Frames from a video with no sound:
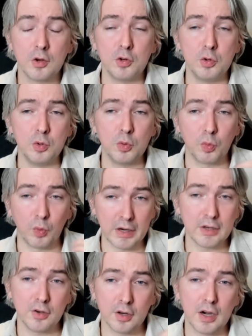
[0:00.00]
to
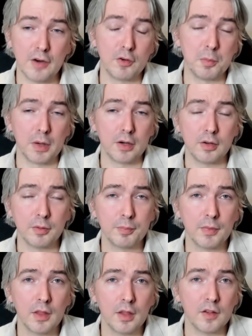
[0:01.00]
write your government,
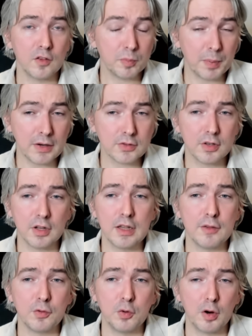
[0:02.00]

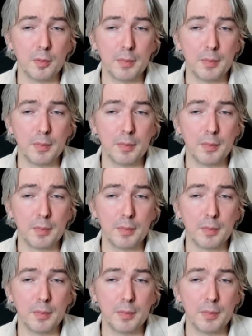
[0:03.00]
especially if you are a